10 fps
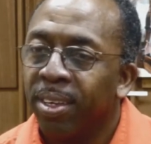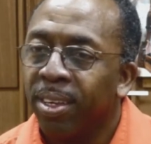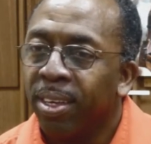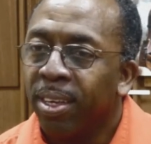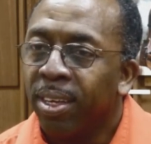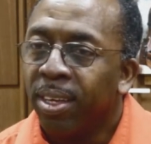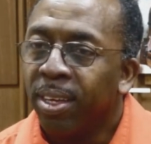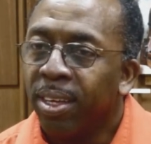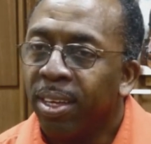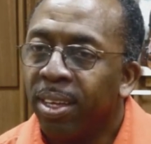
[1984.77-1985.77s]
Yeah, I was getting
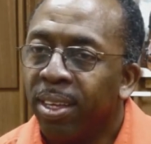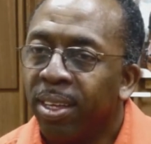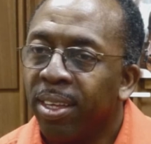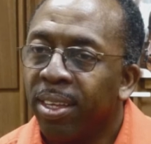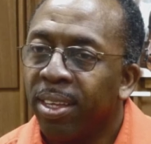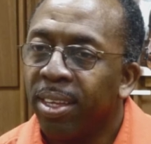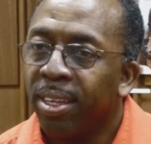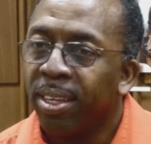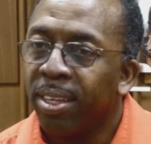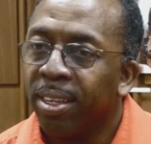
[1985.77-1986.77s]
goosebumps
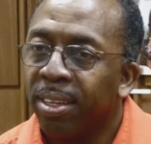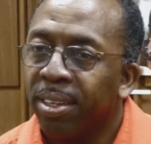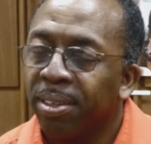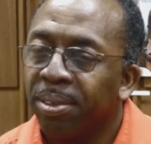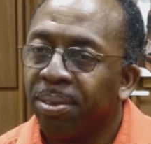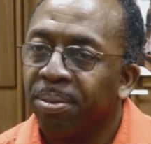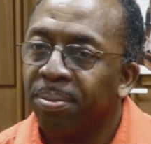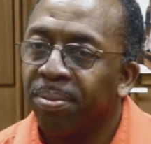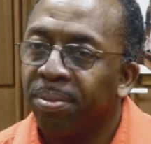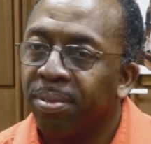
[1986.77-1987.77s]
on the first
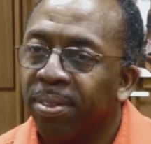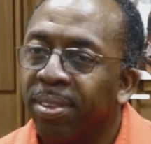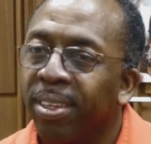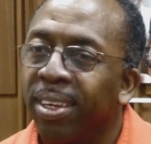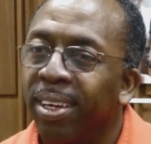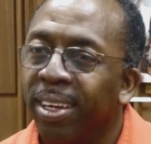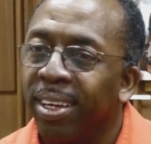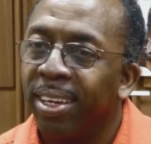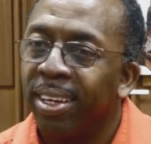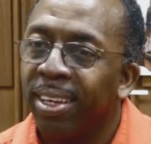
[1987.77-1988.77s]
story about the
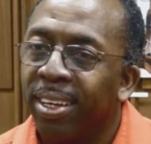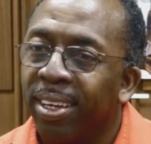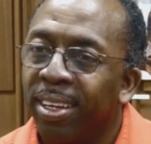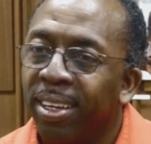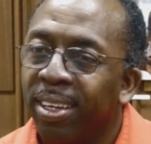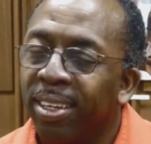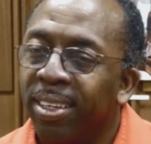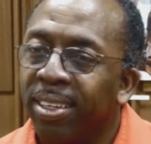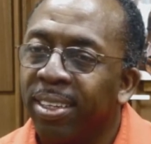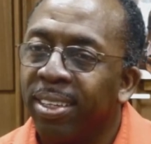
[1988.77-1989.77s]

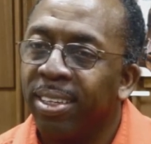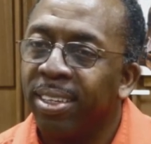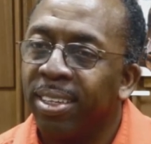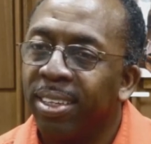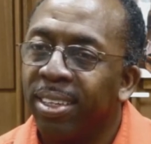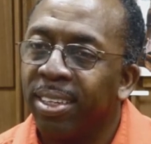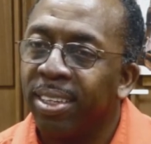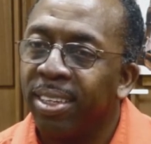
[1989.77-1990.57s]
finding the bones.